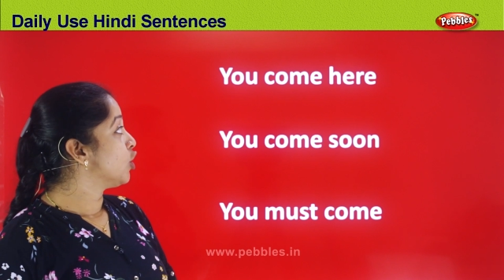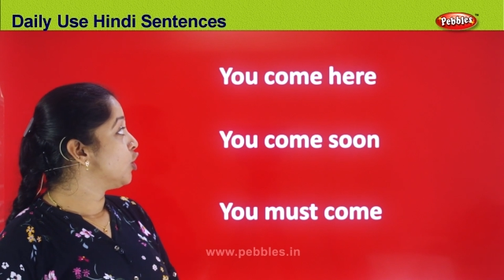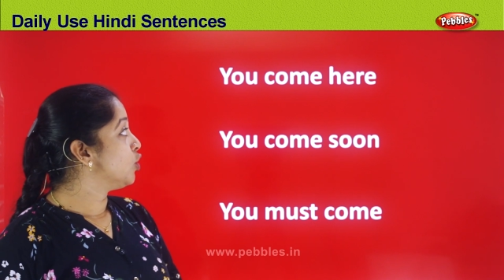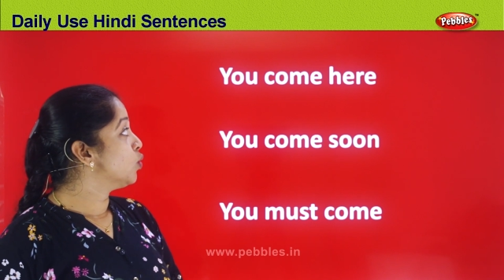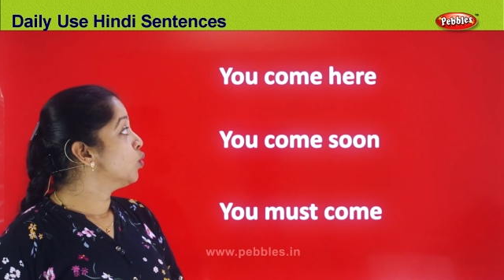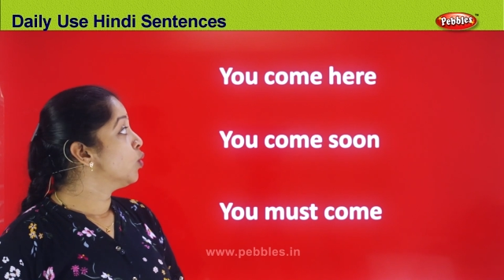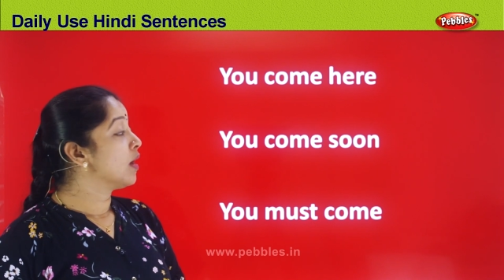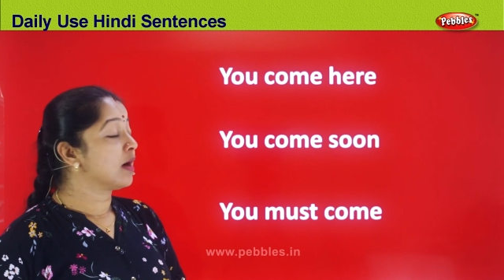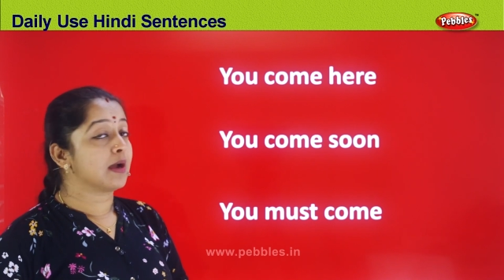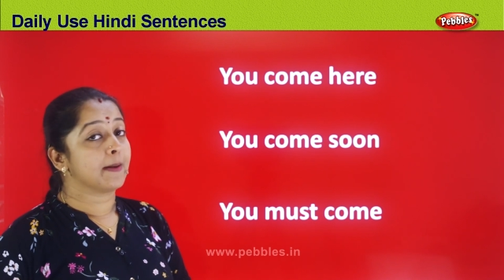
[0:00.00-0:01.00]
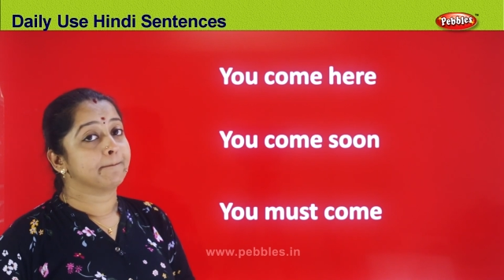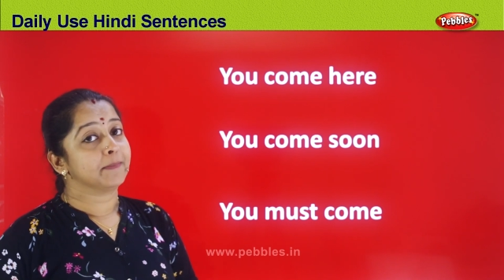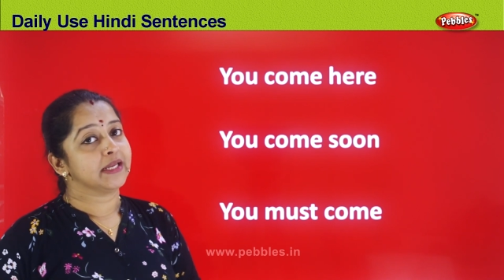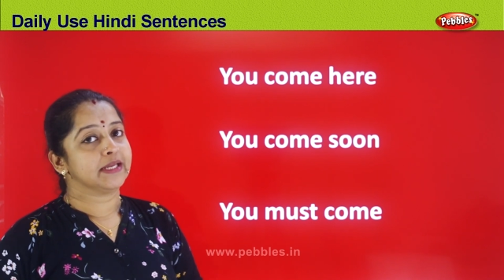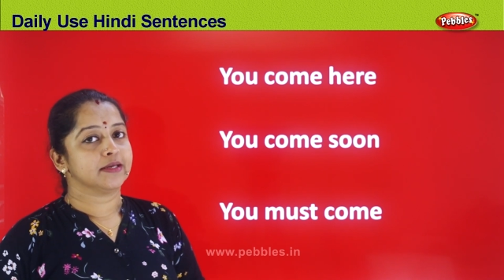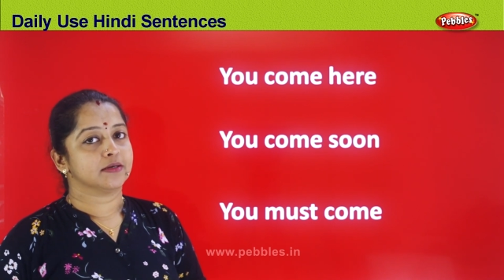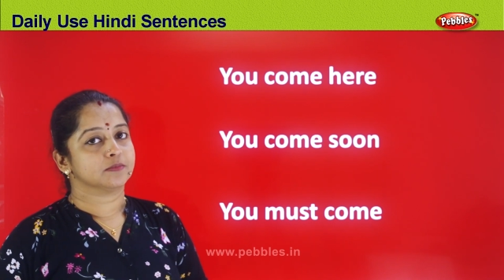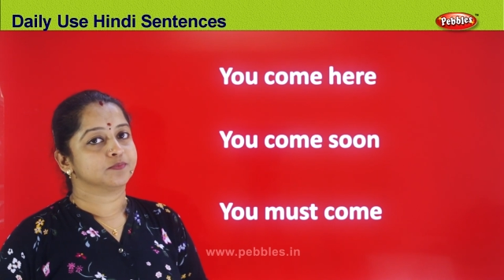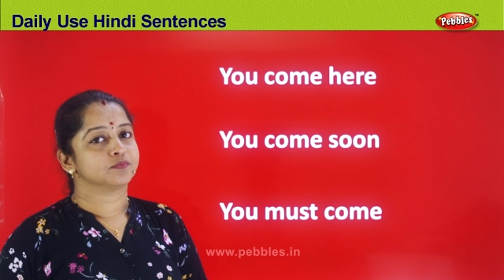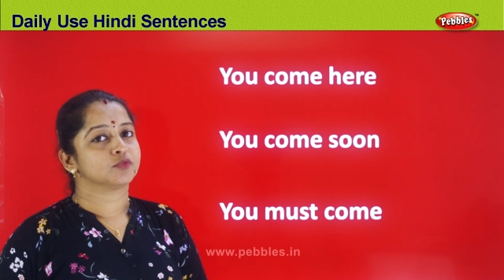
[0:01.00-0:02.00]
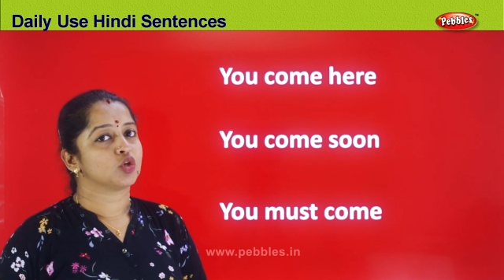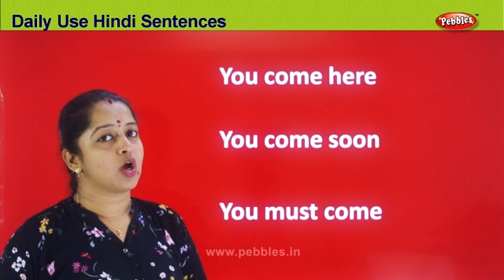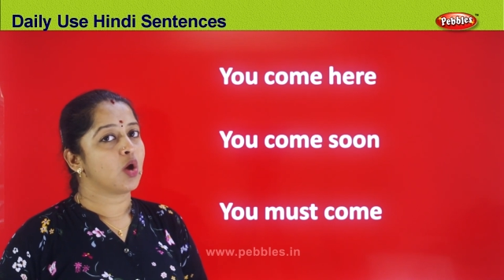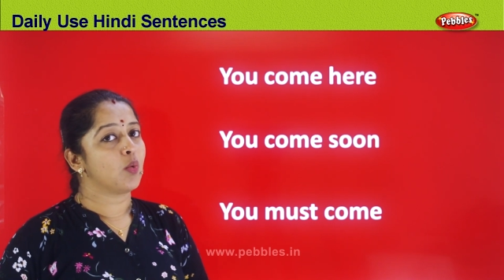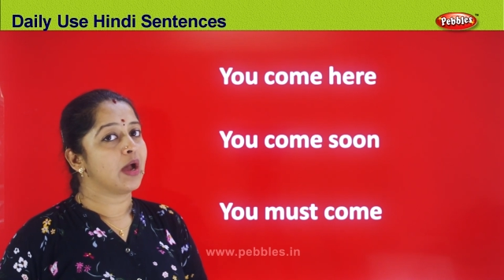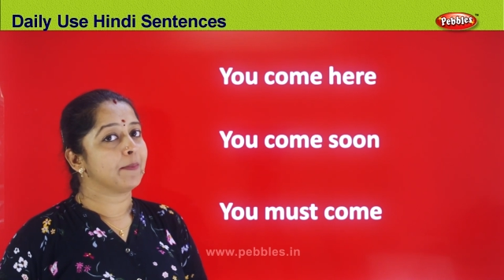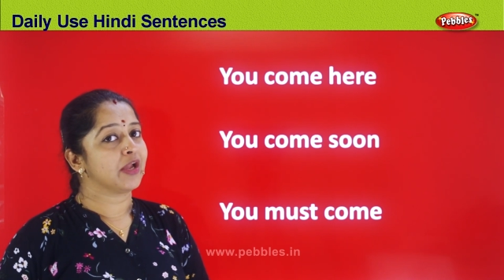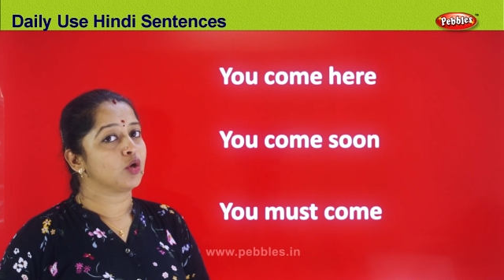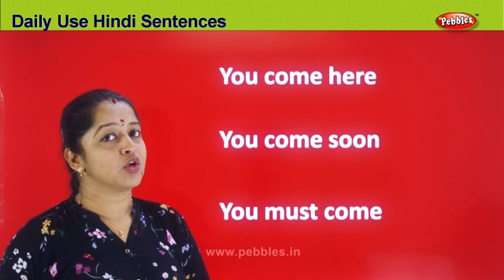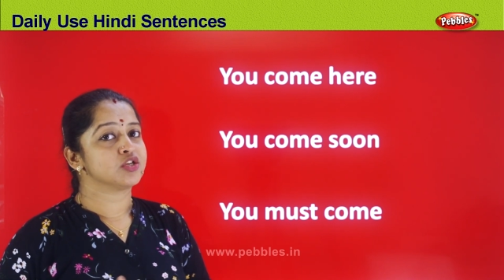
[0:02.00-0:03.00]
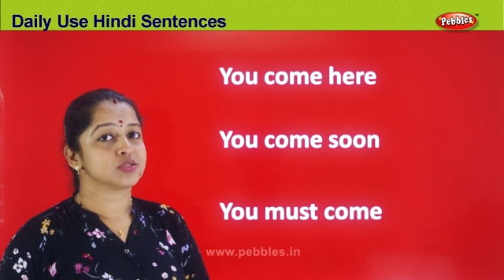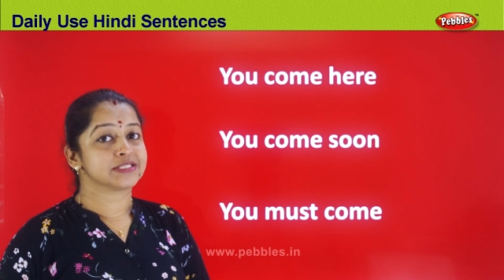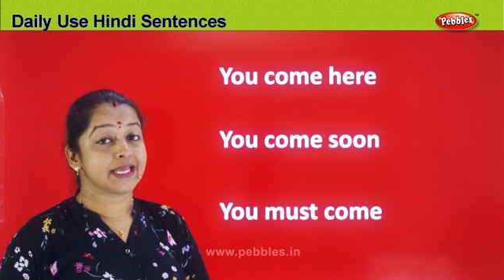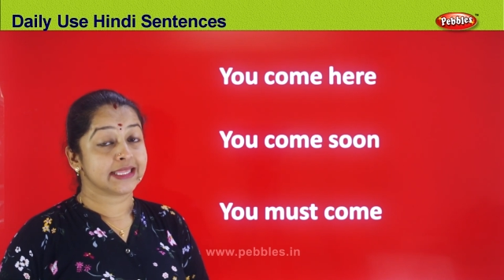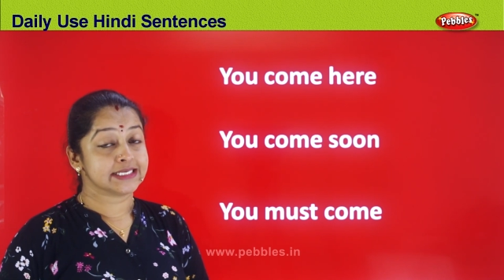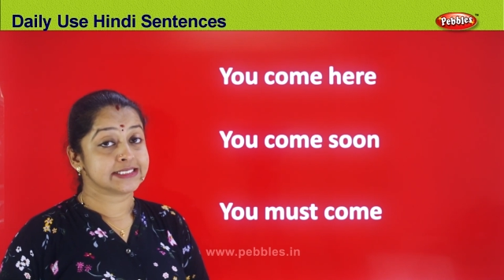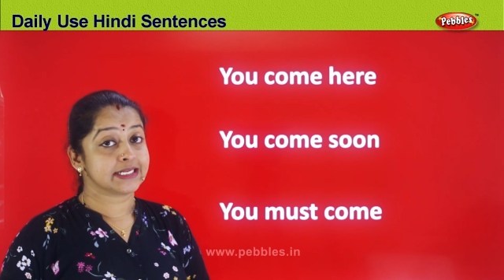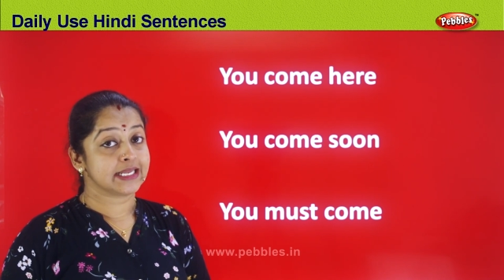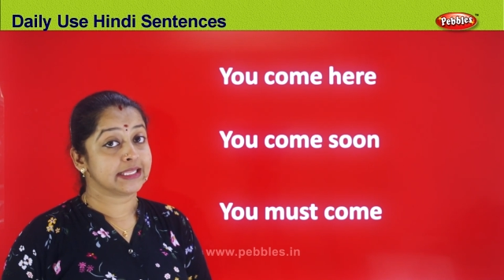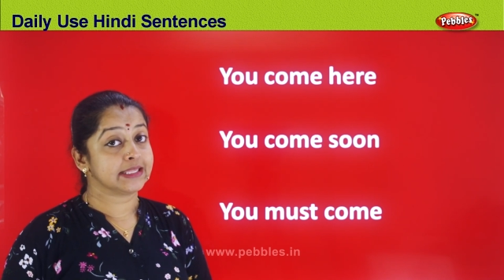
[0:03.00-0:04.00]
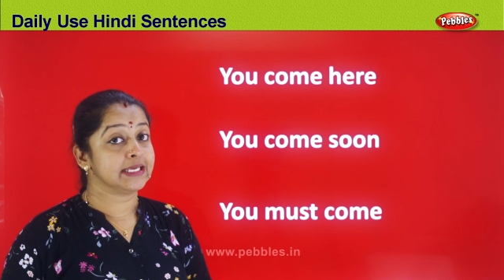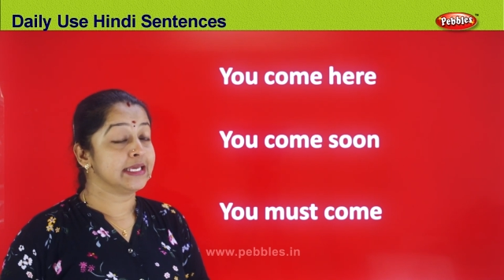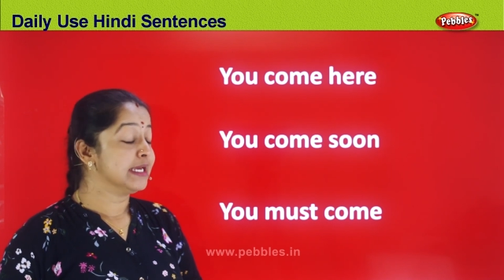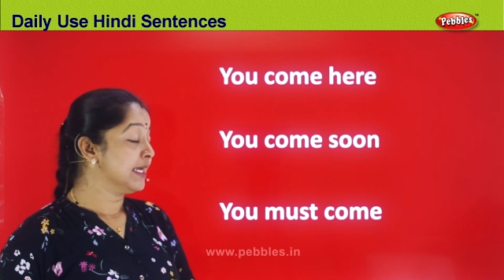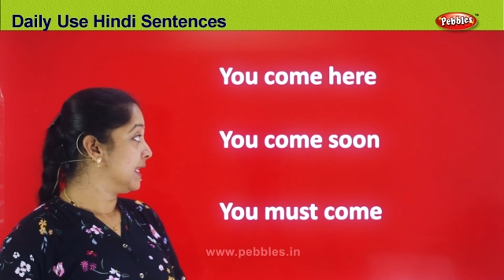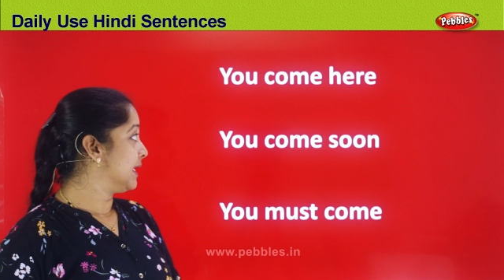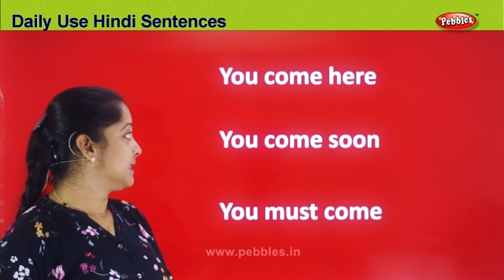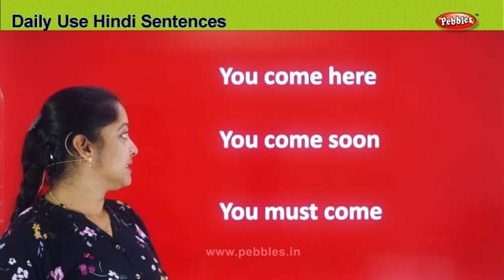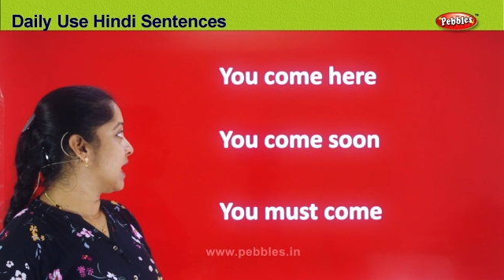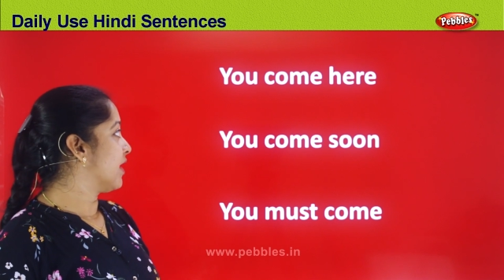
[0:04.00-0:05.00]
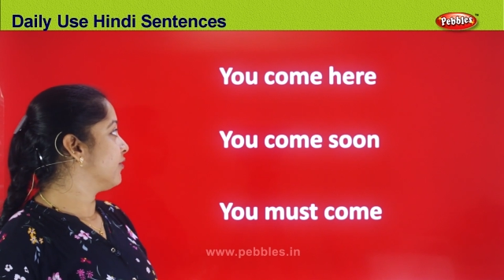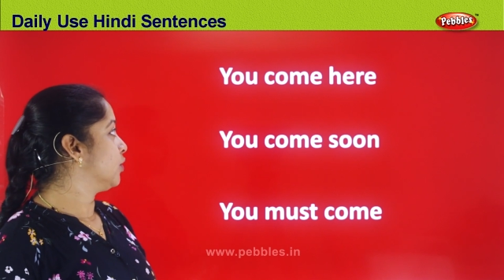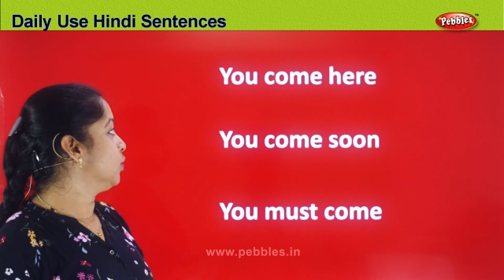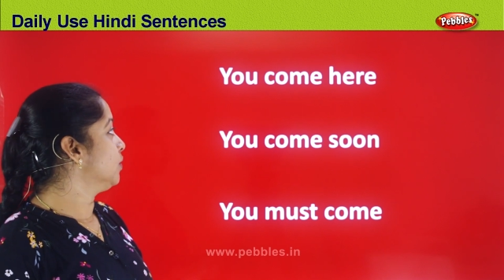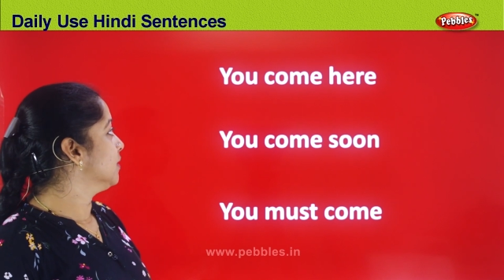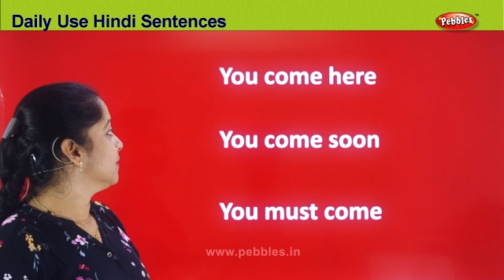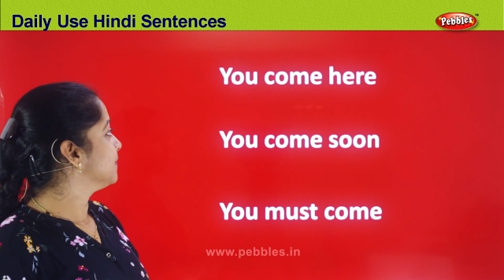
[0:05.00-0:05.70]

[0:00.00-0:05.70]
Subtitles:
You come here. So, how am I going to say this in Hindi? Let's have a look.